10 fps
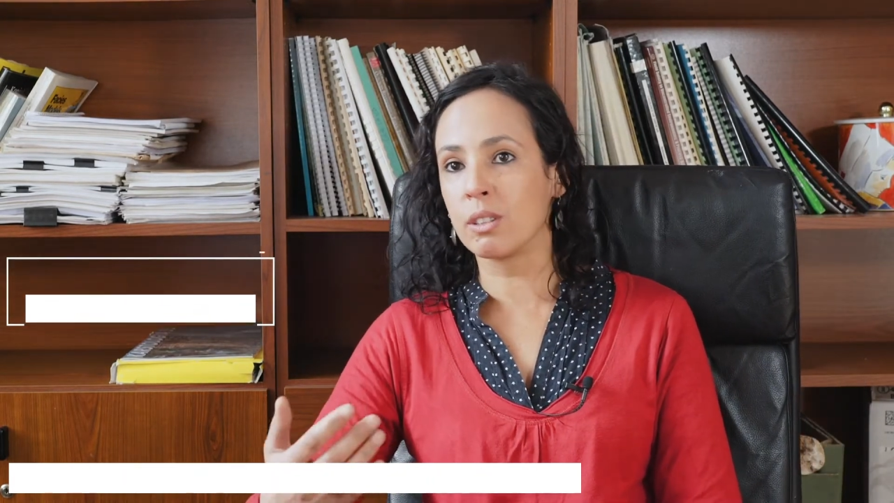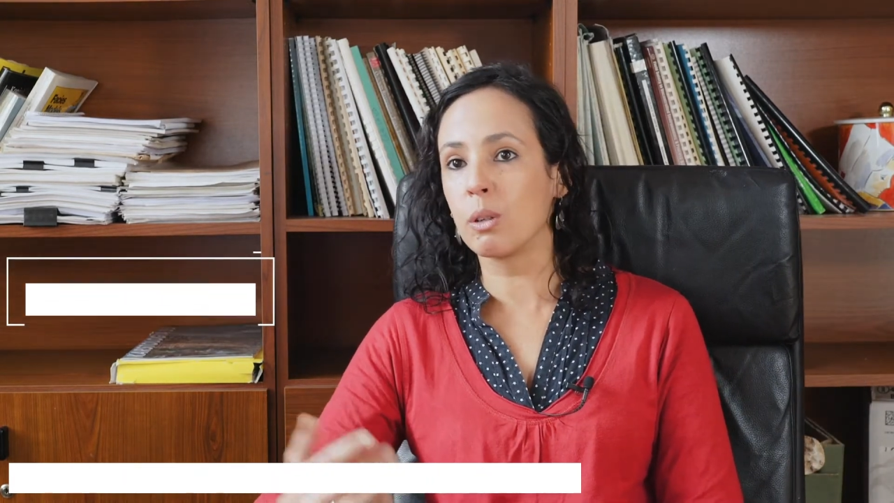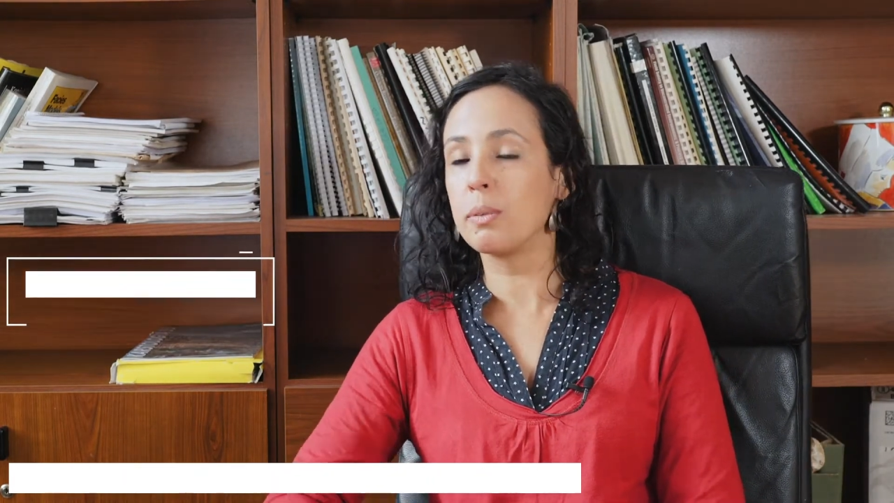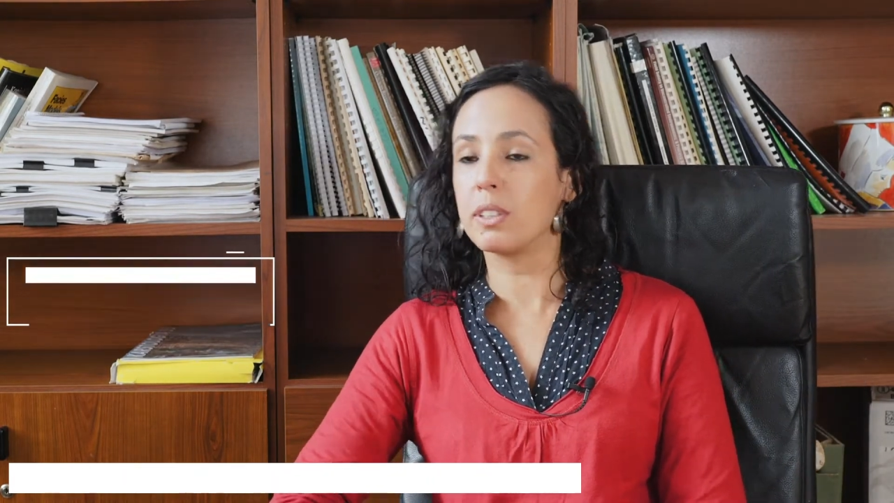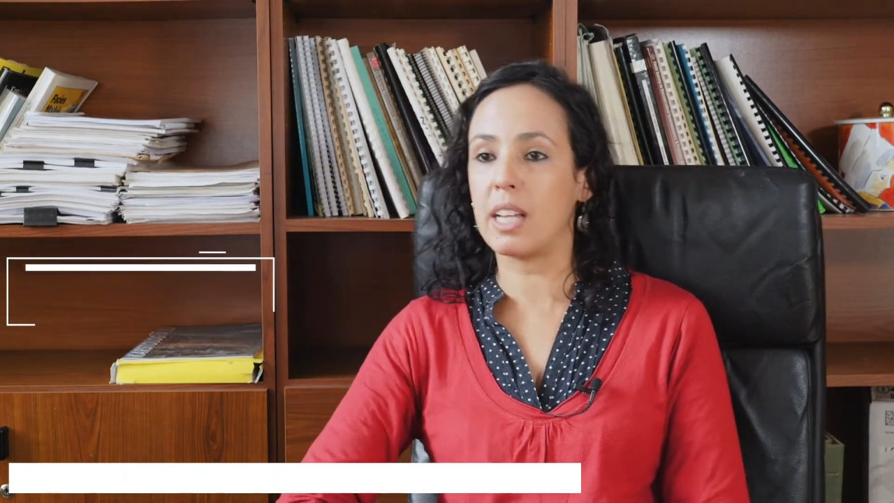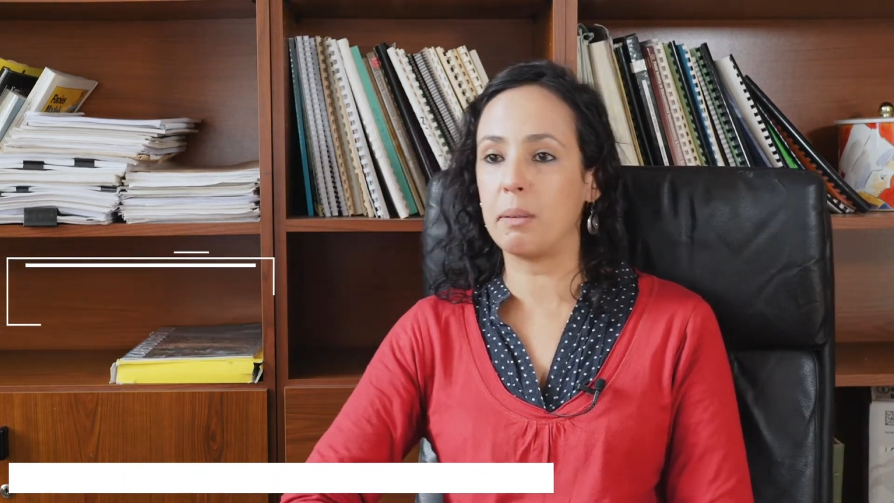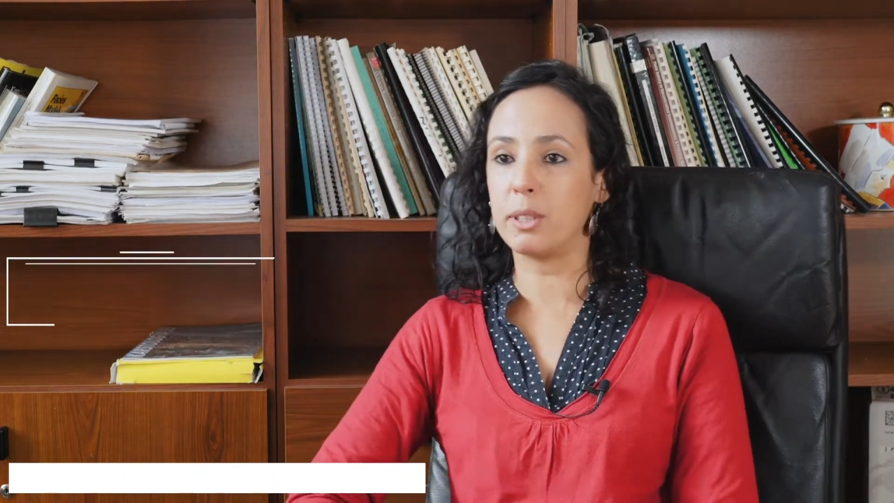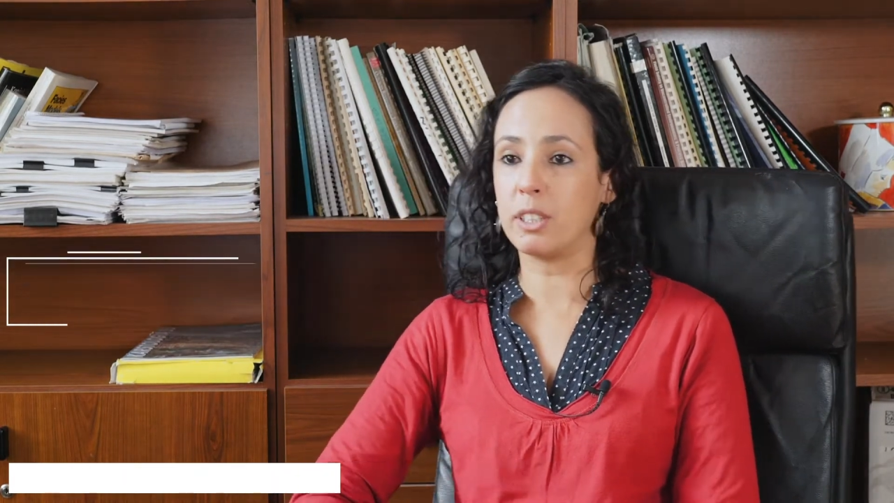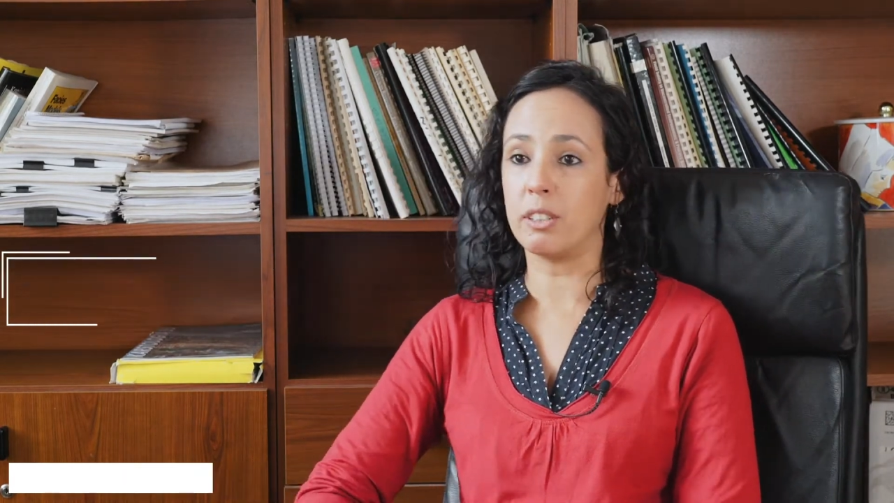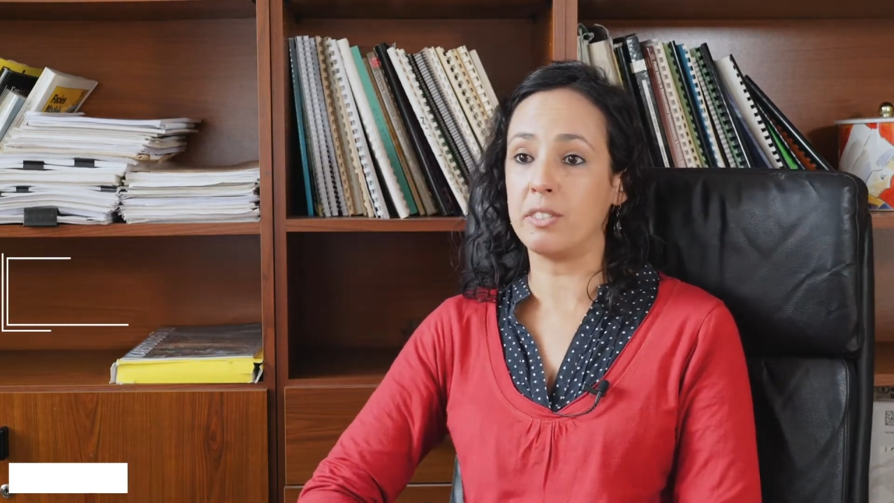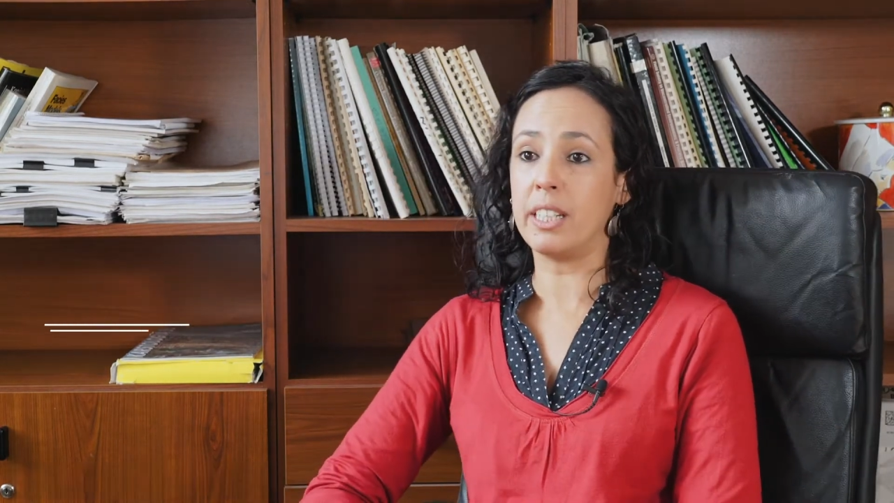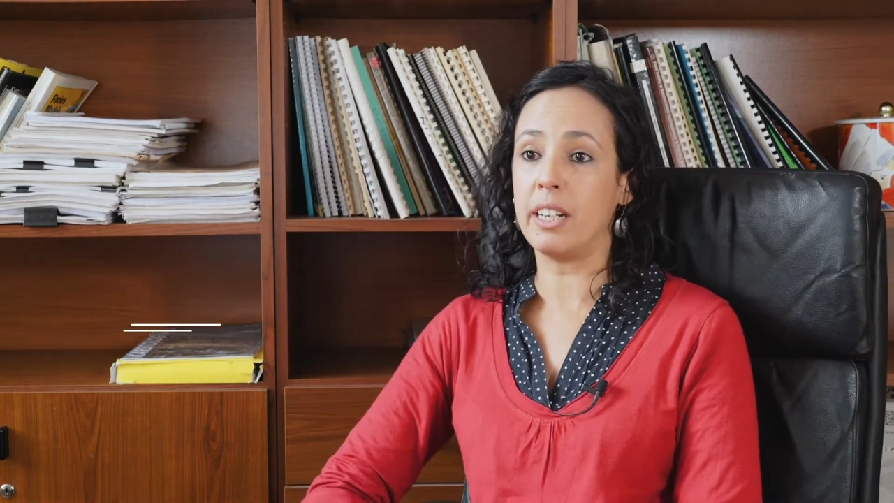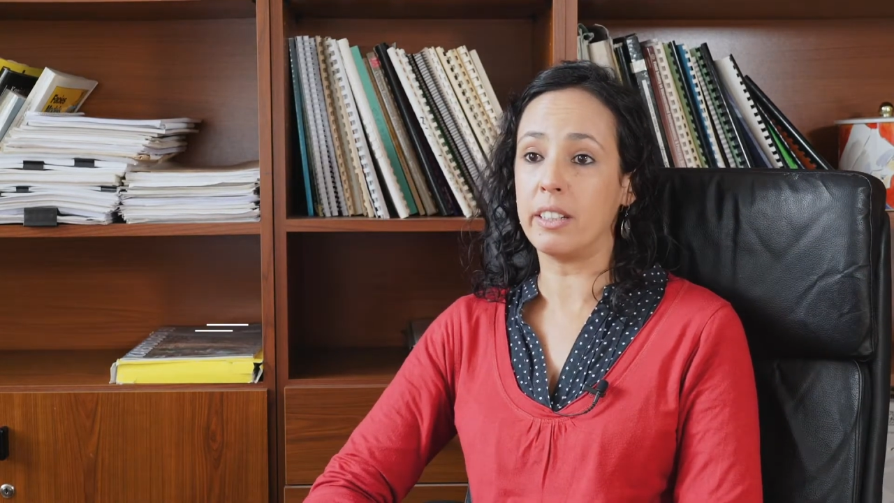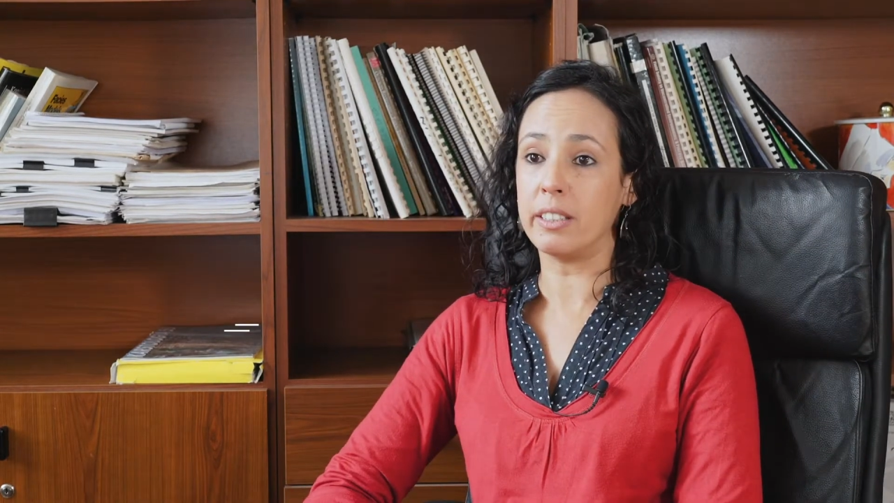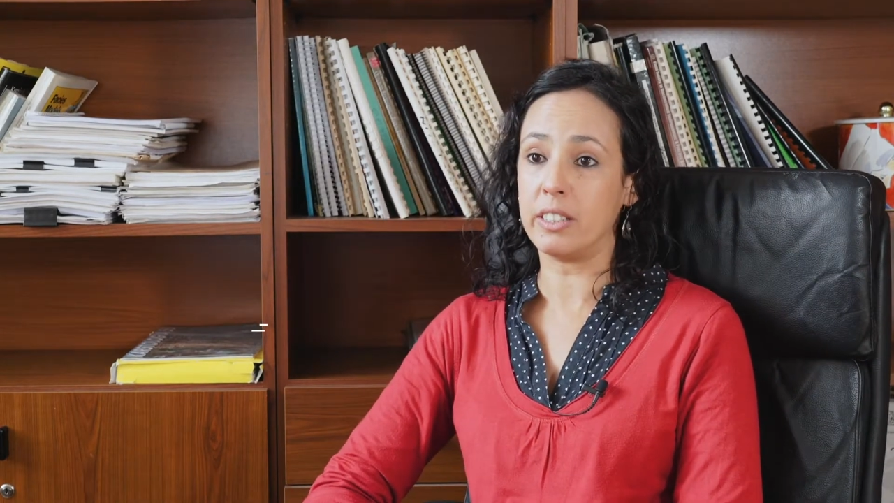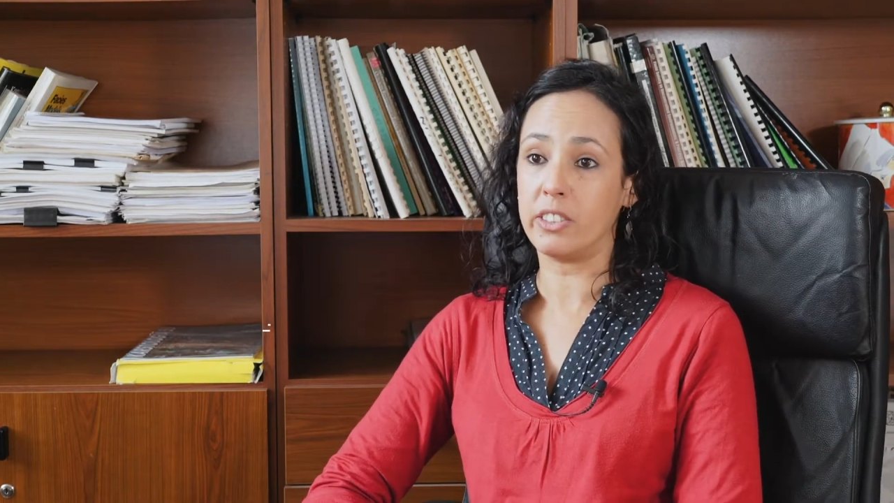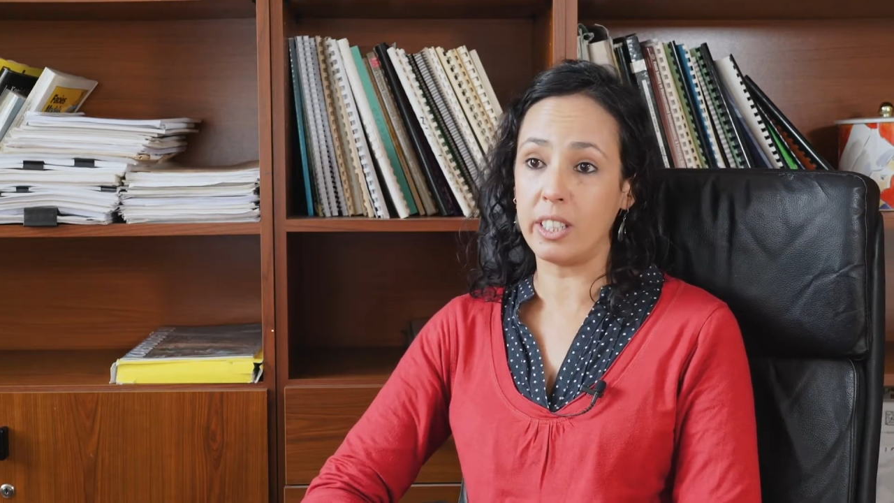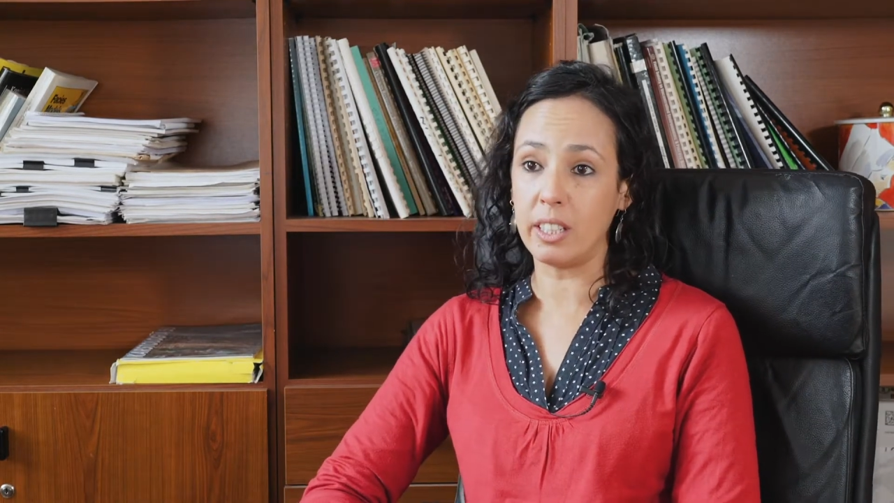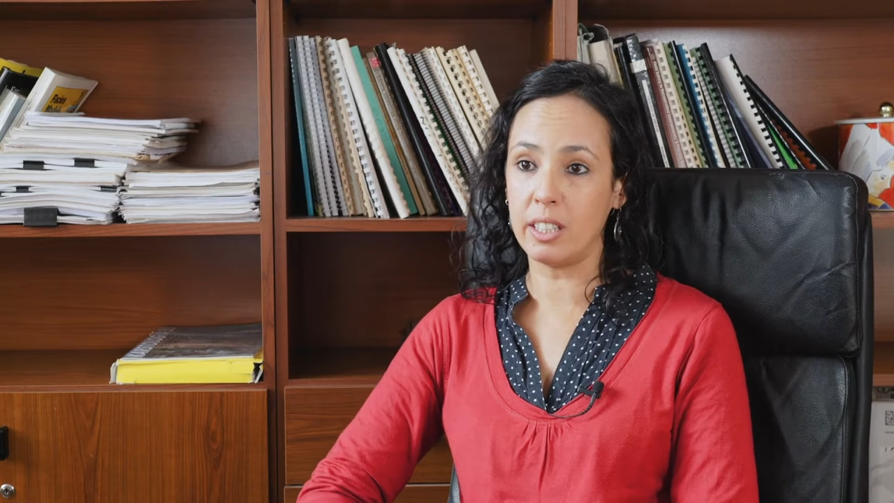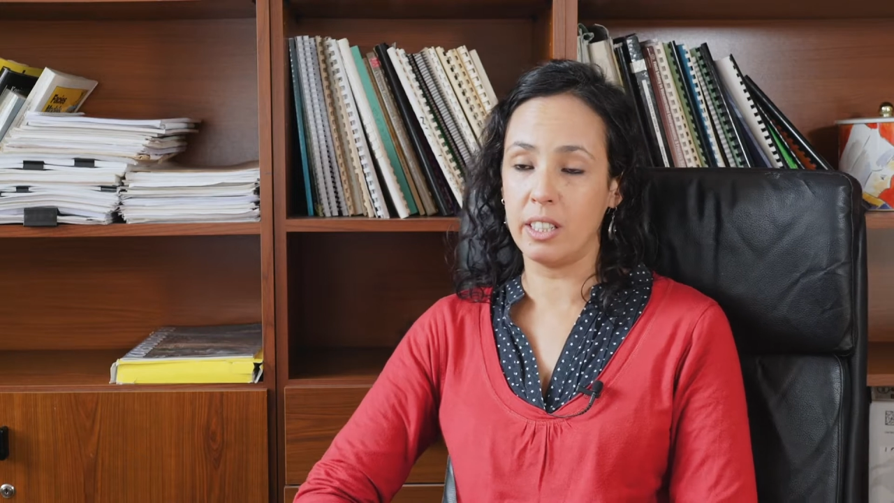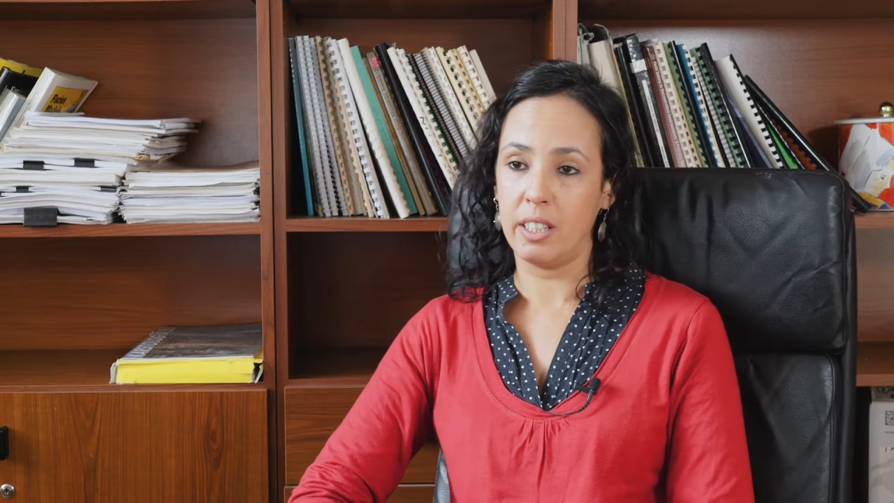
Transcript: global temperature of the air and the sea